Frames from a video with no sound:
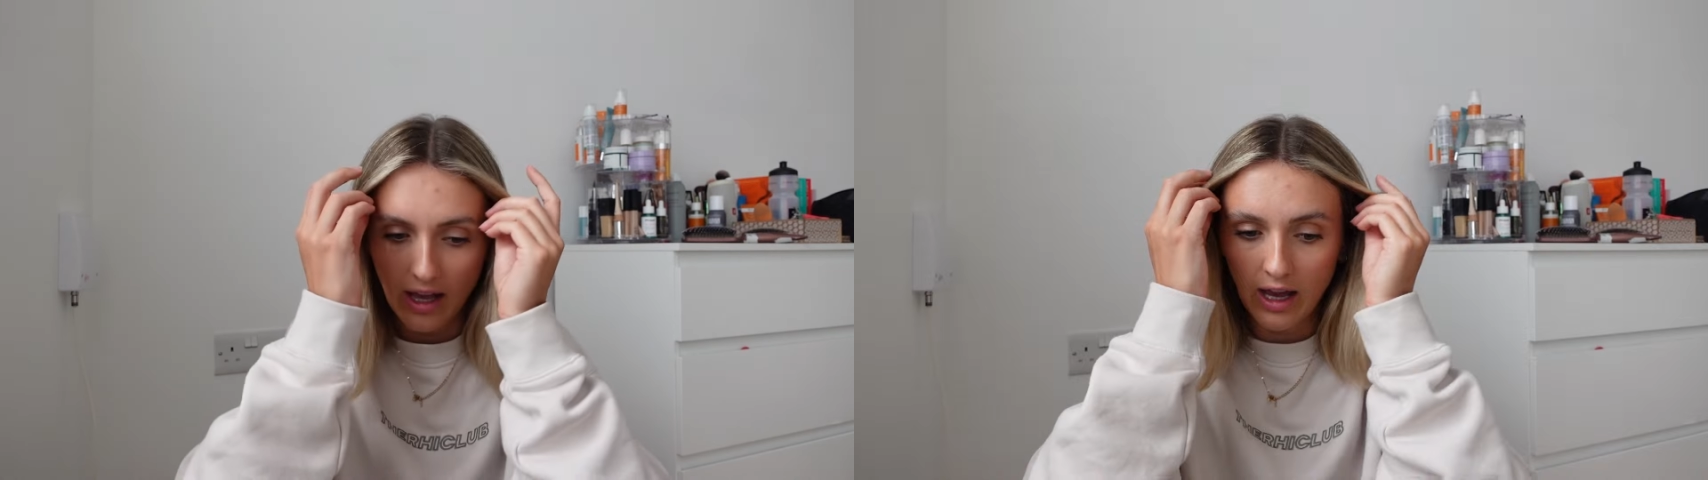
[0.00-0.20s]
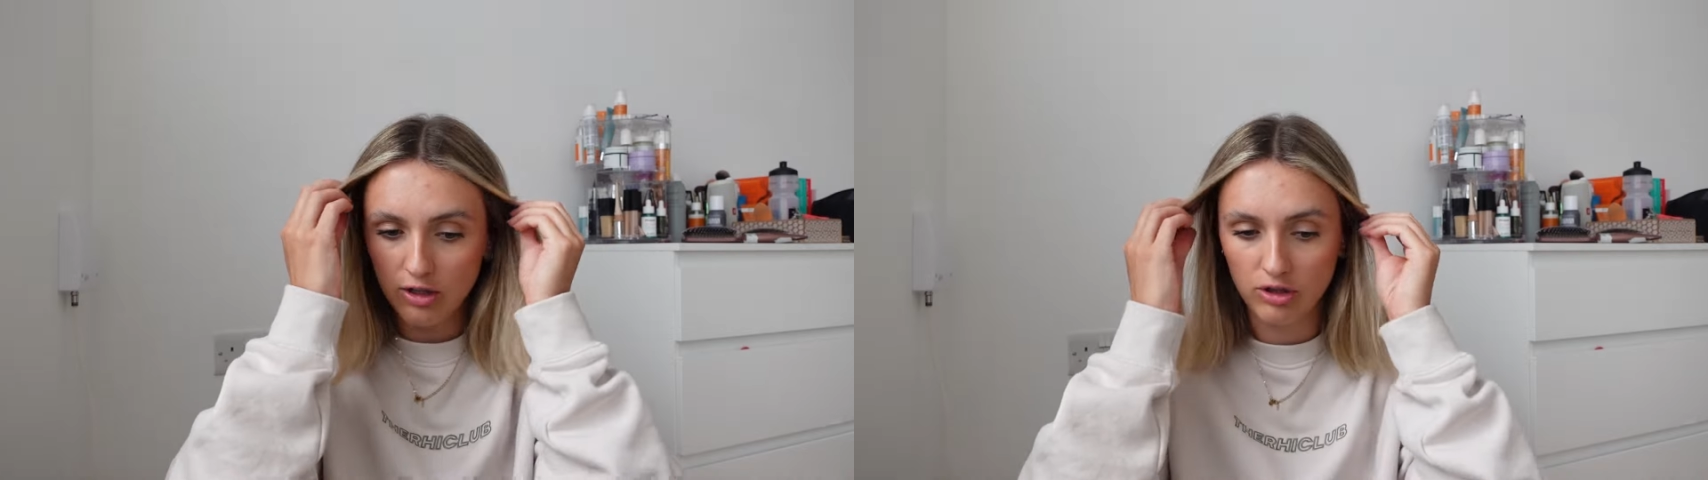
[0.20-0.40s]

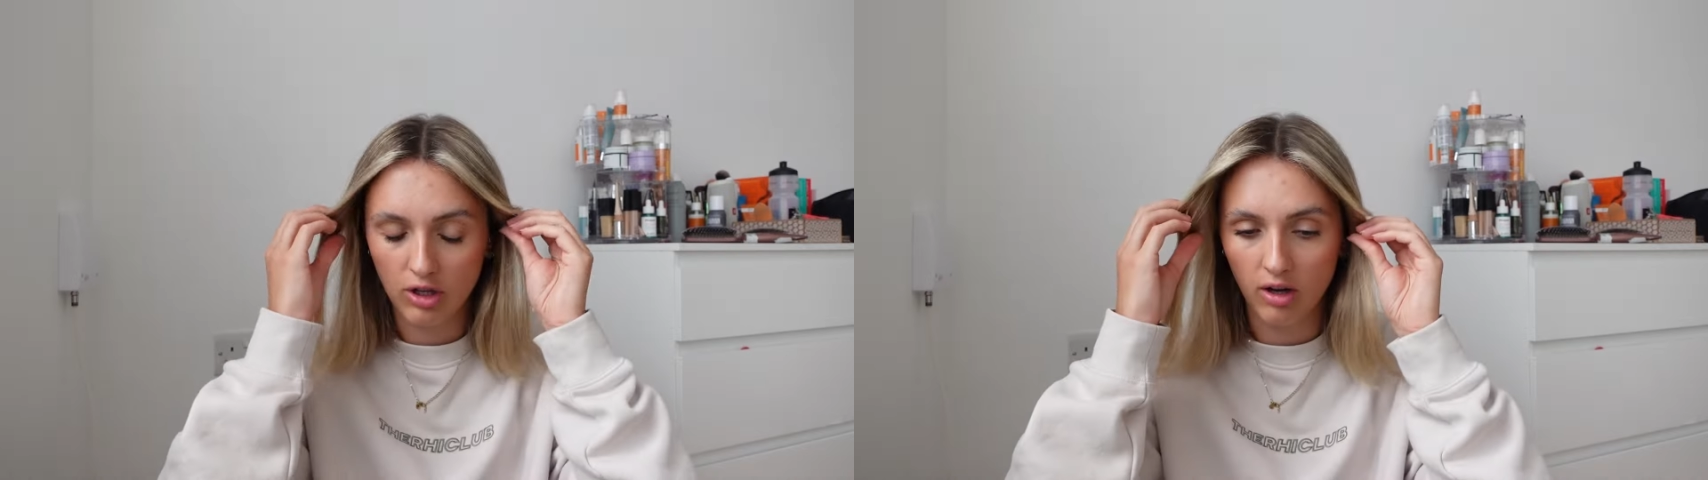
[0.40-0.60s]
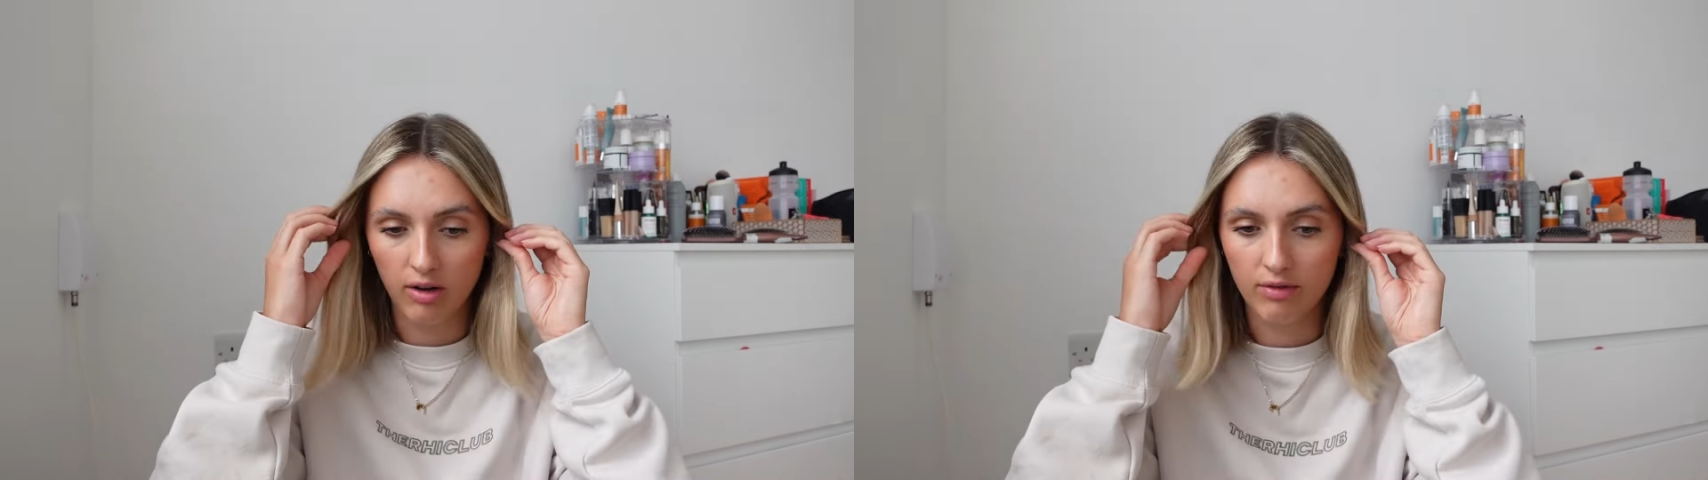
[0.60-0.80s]
I just
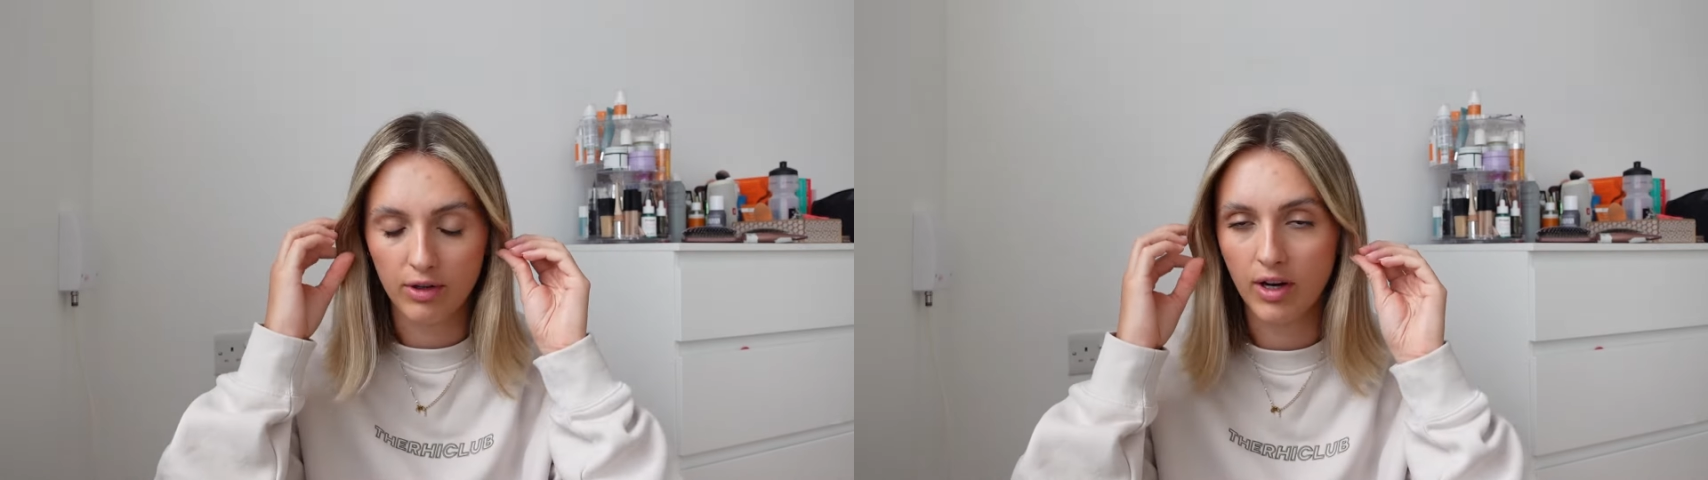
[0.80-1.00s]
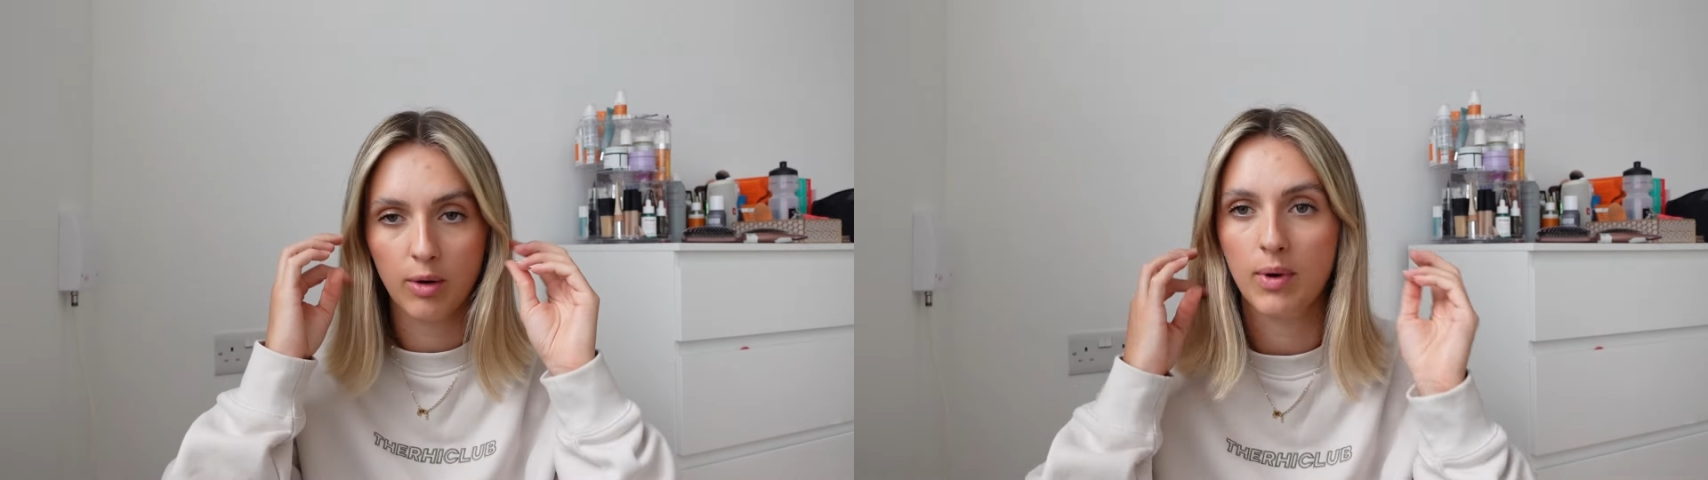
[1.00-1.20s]
can't
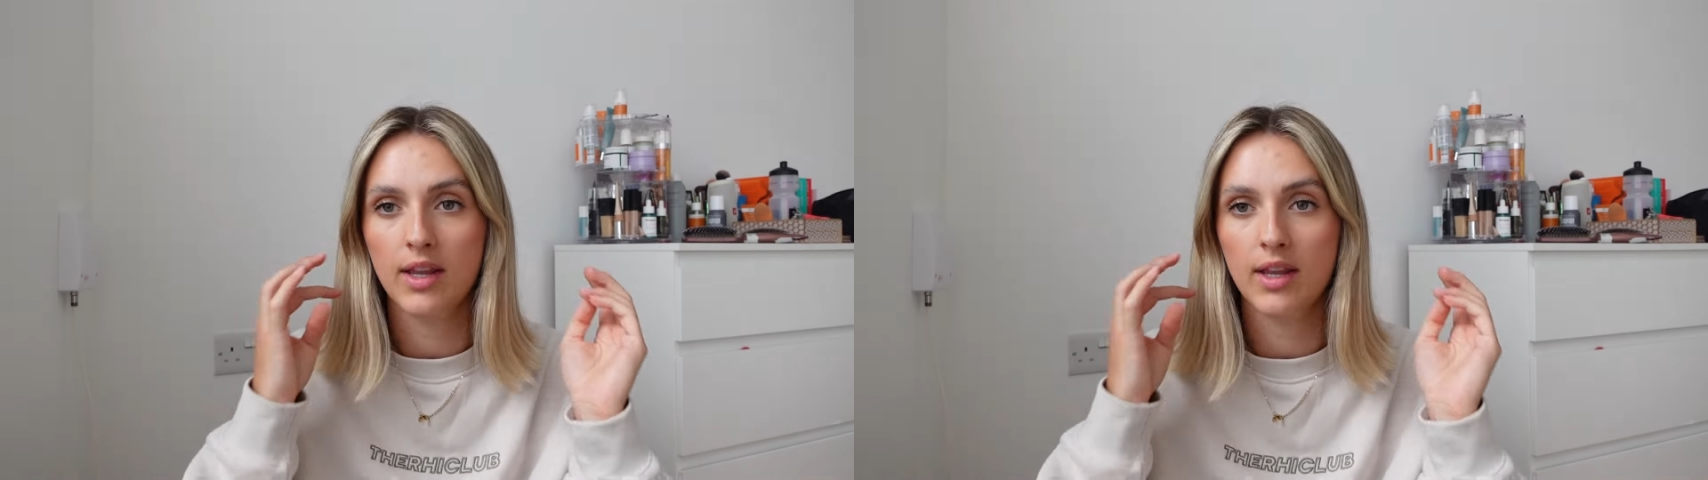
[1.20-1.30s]
figure out where